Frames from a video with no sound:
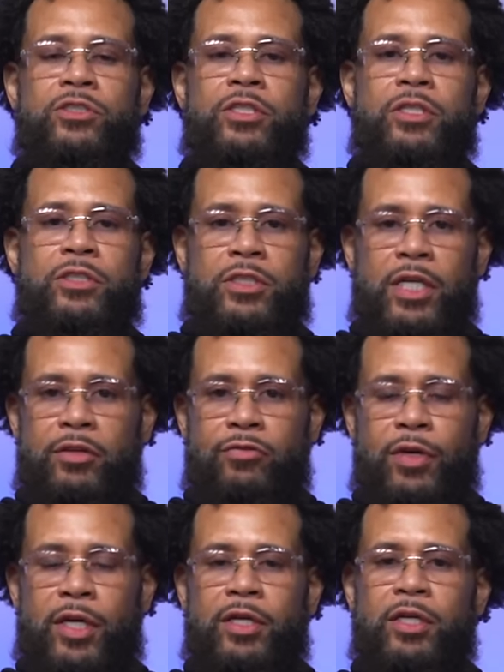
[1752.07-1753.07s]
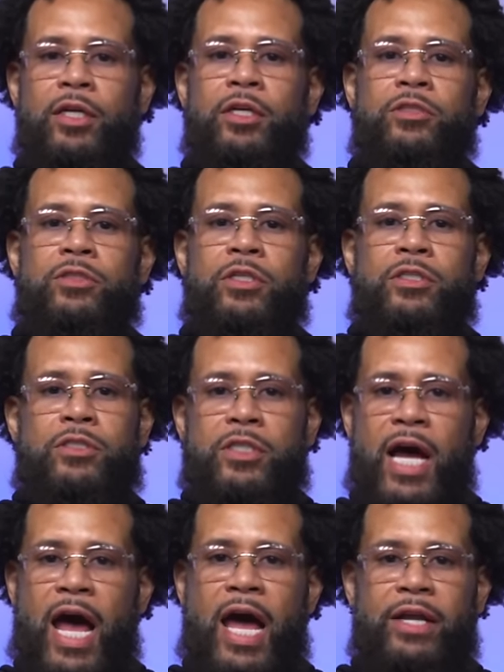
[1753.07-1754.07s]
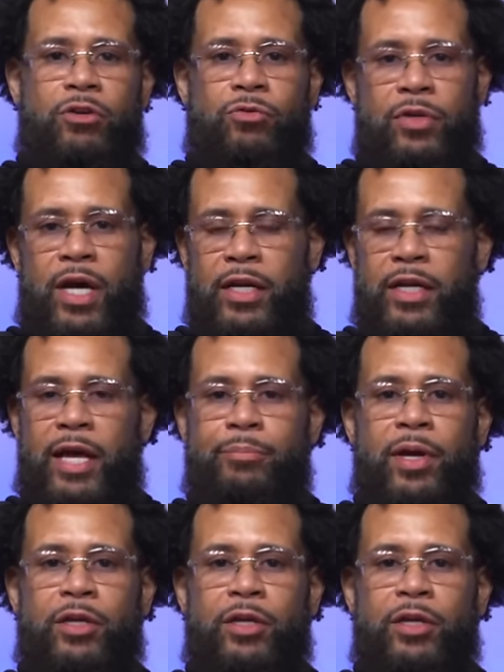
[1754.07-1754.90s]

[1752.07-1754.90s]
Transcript: to the TV, to the sky, no none of that, man.